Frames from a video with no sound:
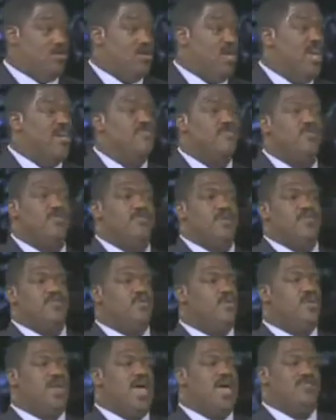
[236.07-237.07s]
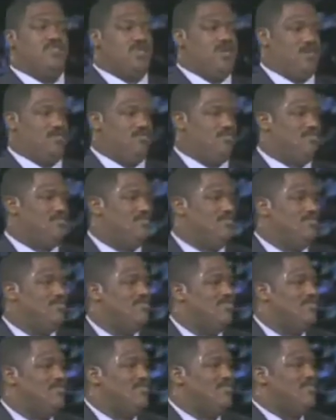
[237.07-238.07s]
even when people don't ask it.
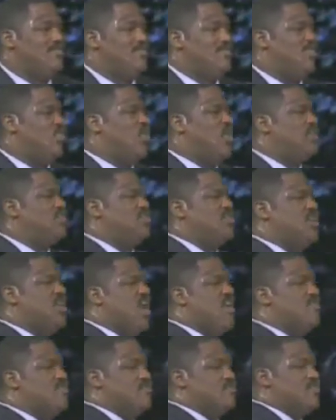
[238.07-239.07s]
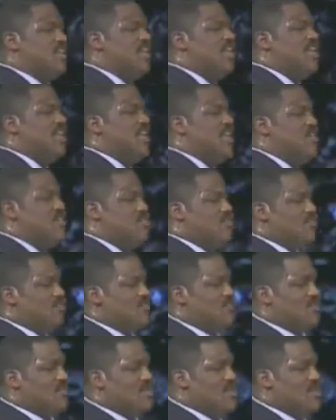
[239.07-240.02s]
The question hovers, it lingers.